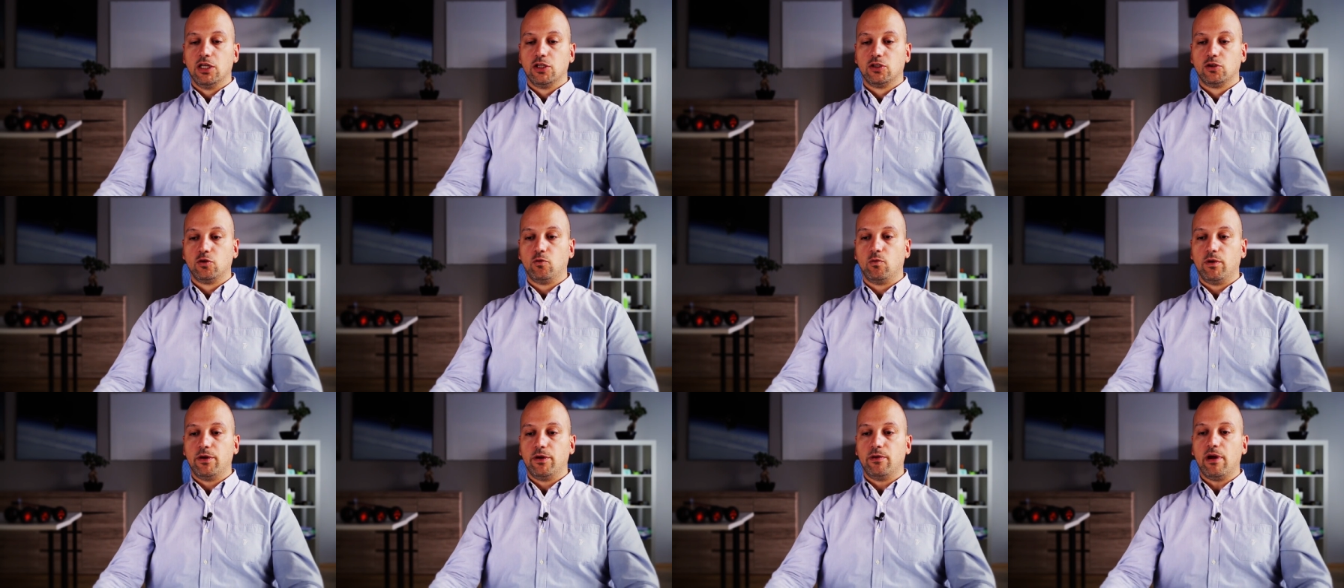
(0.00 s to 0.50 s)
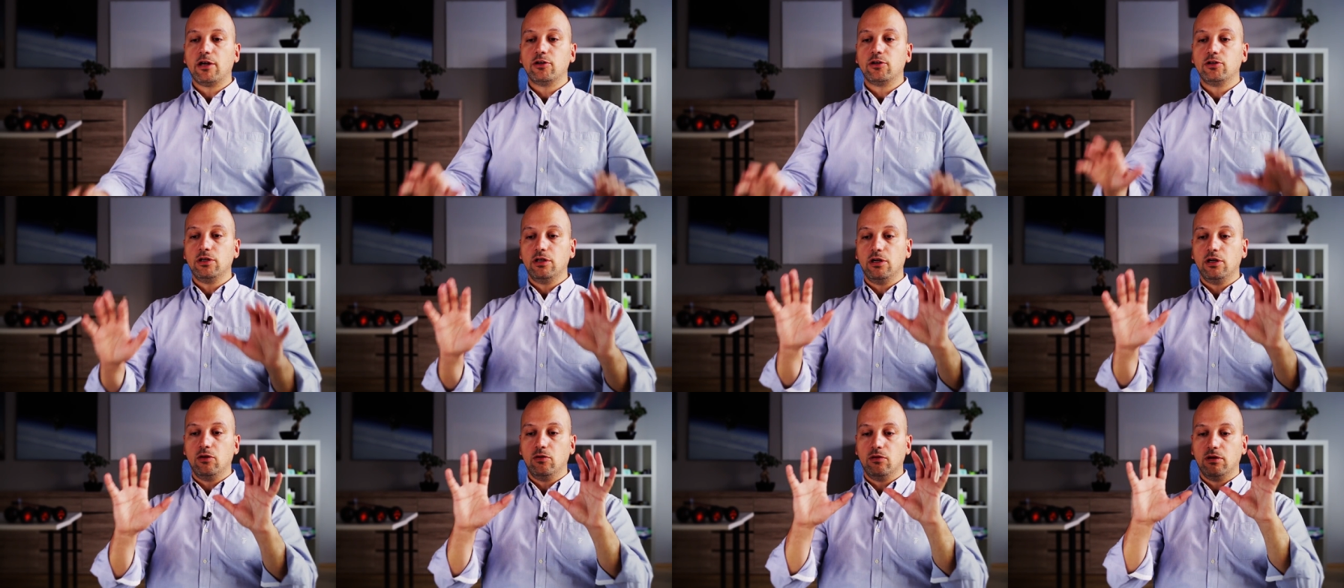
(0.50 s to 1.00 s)
So when you
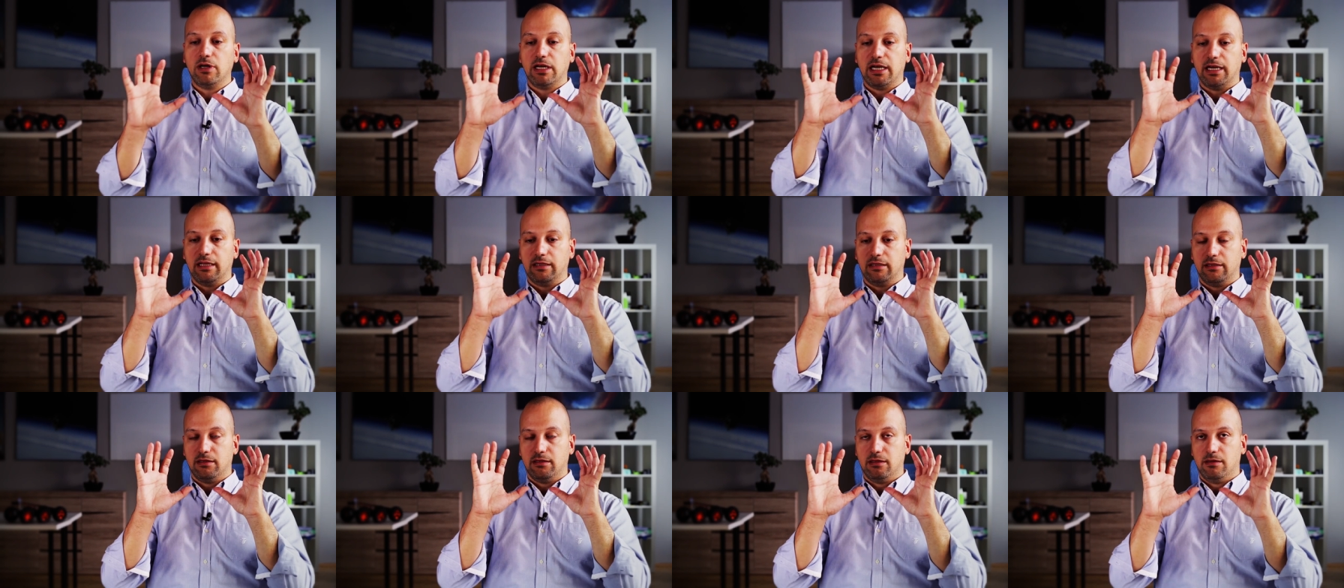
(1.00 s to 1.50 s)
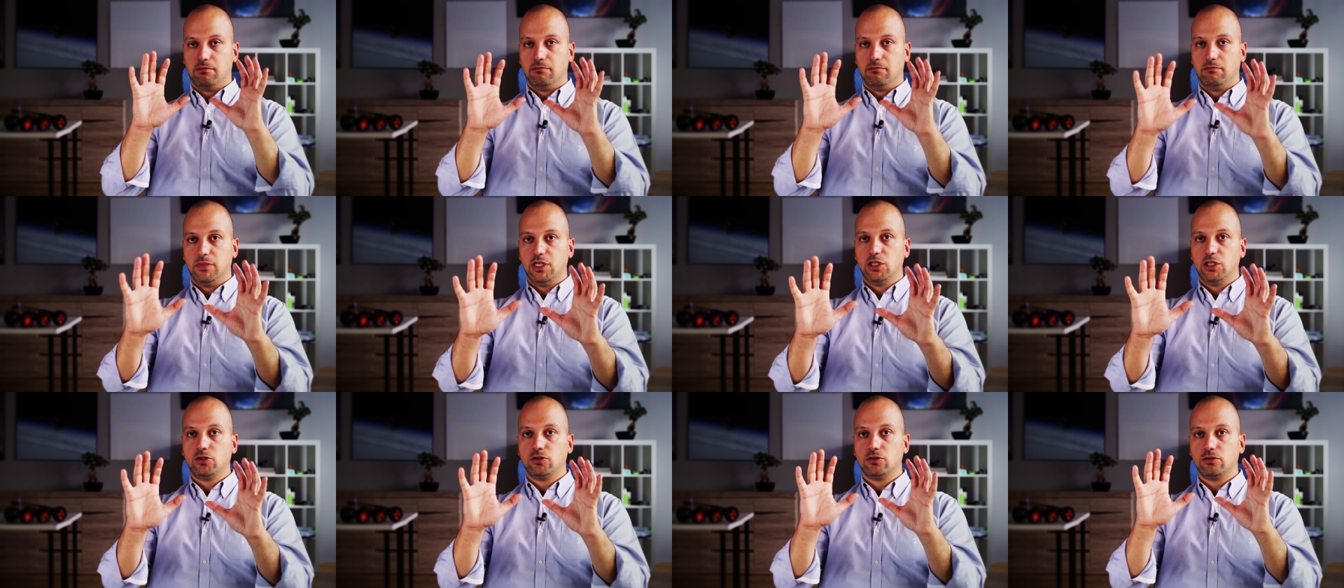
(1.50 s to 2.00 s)
actually look at the
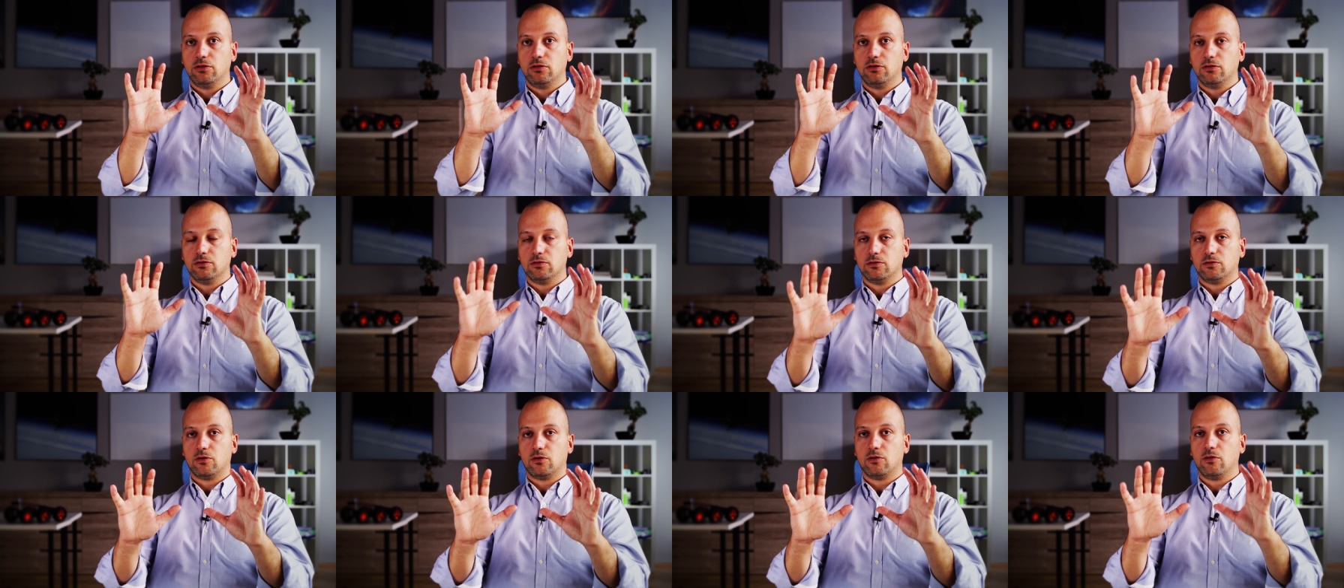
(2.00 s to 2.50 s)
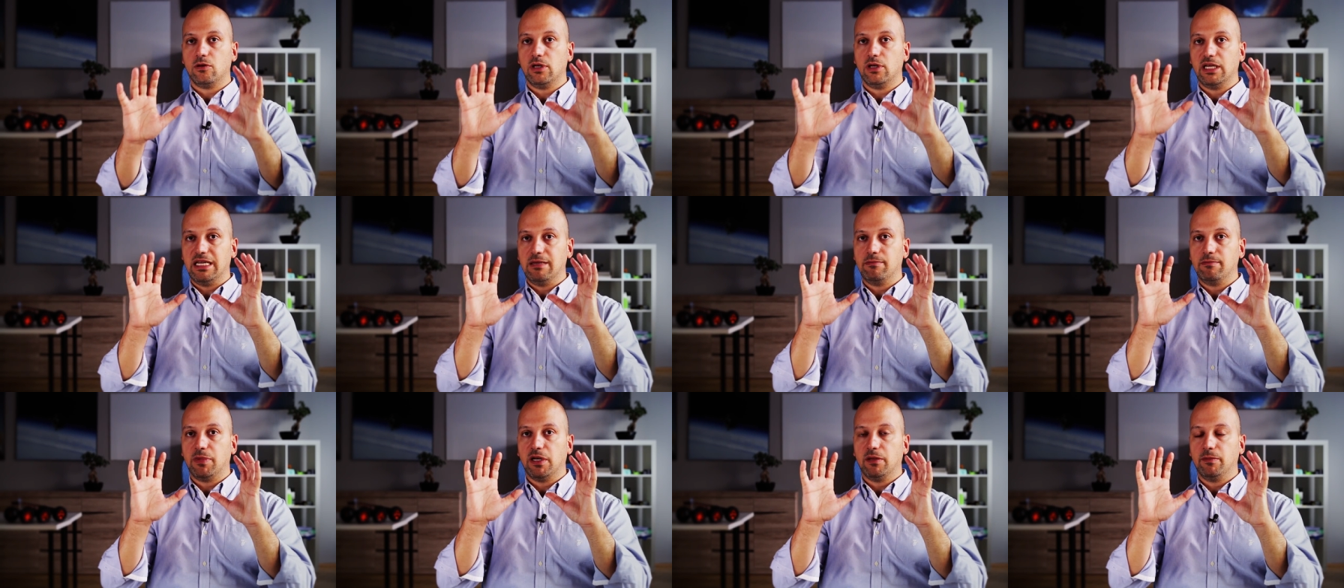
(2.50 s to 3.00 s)
mission control
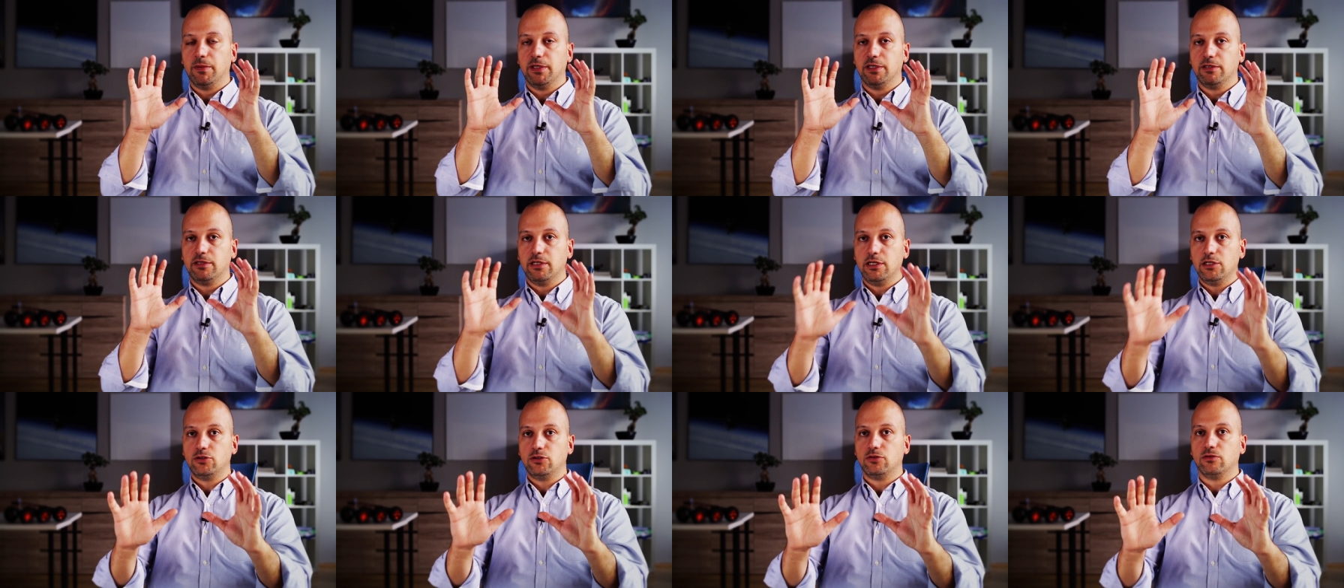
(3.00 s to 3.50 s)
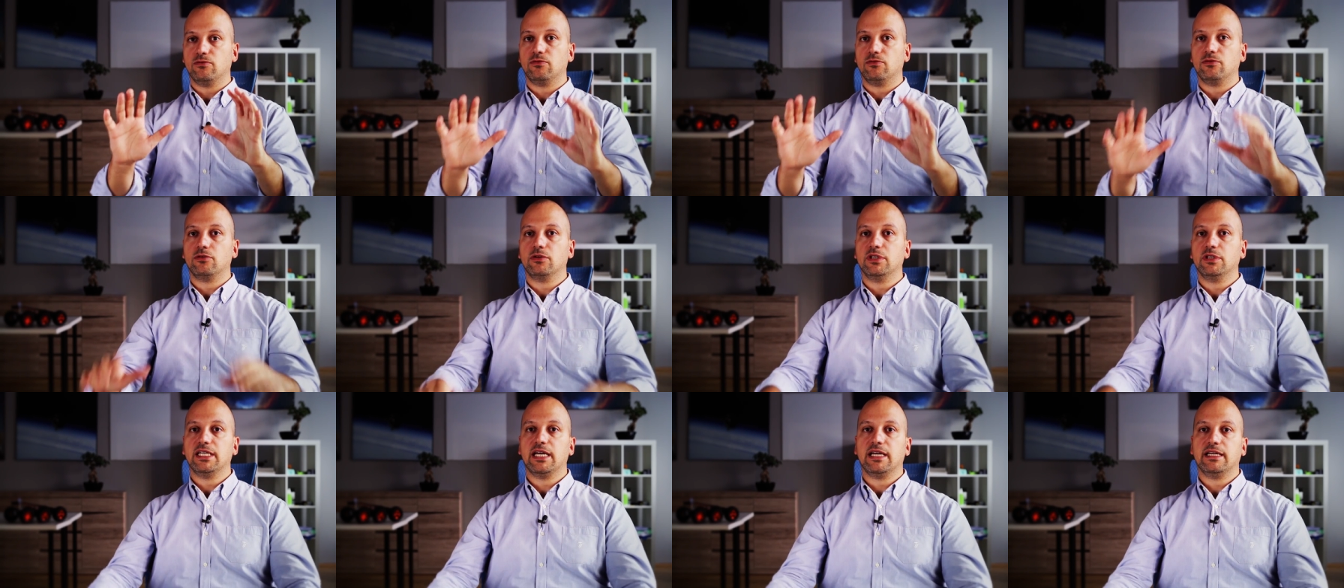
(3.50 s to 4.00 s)
implementation
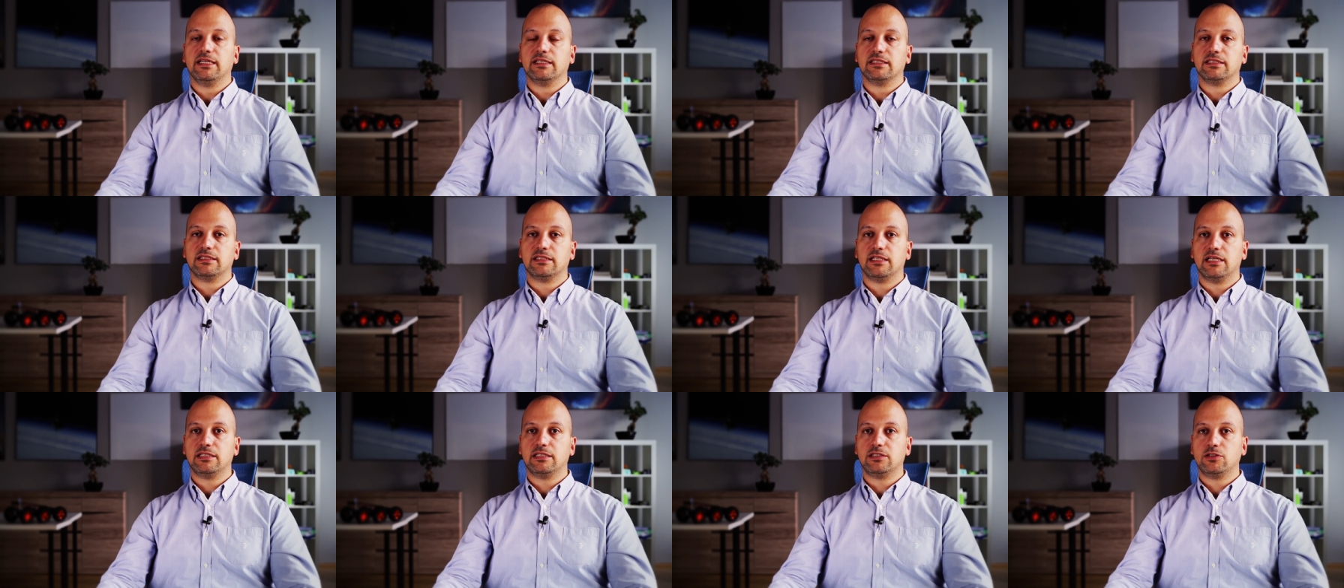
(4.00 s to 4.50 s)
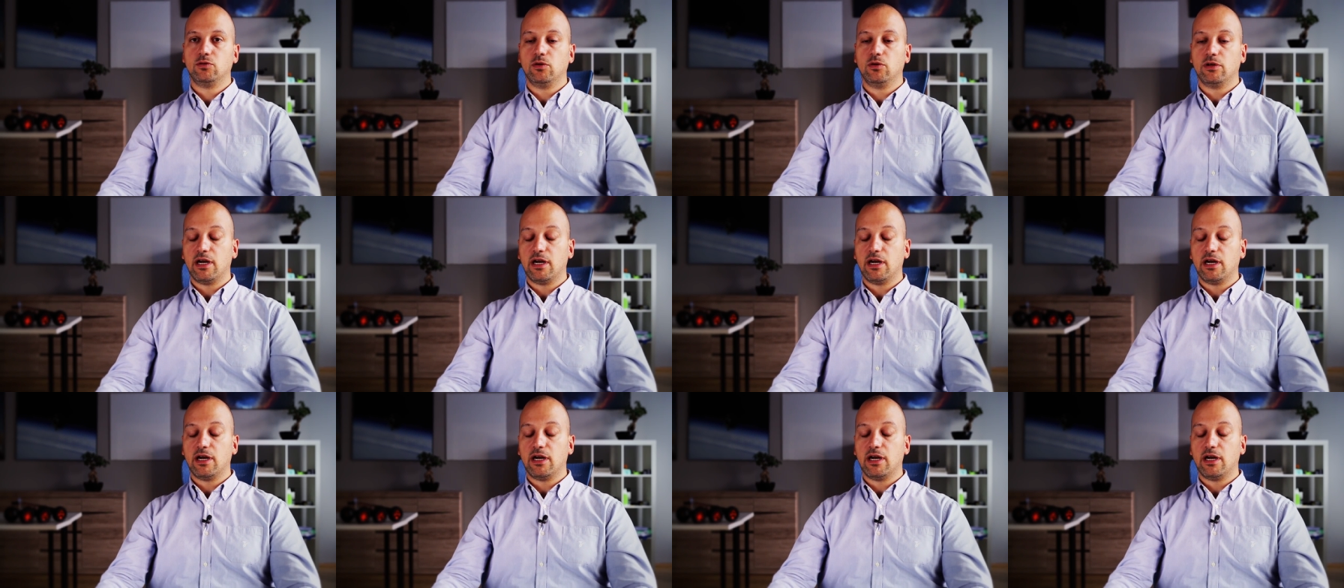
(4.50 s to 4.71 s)
for the I S S,